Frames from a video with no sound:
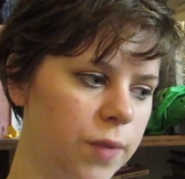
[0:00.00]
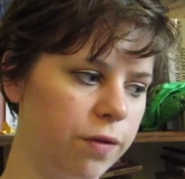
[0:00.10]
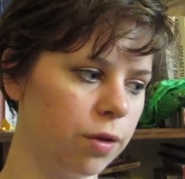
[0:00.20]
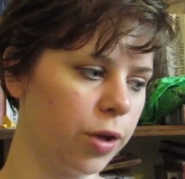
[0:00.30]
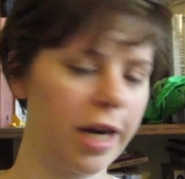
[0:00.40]

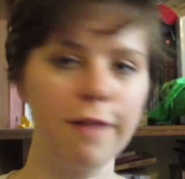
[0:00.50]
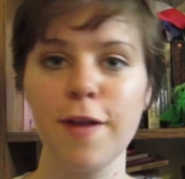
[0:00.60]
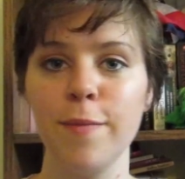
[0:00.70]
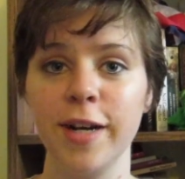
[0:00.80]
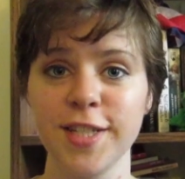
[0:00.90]
if we're looking at
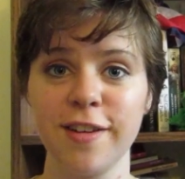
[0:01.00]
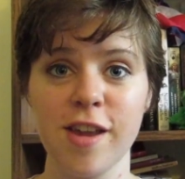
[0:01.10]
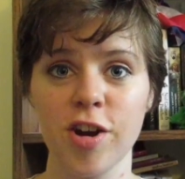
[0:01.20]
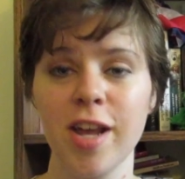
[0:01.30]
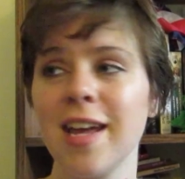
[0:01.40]
feminist
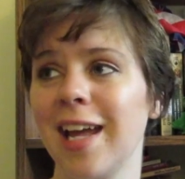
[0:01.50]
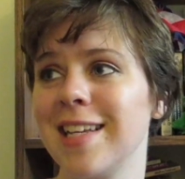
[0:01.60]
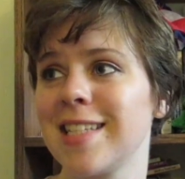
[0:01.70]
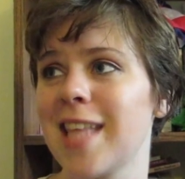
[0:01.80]
theory, is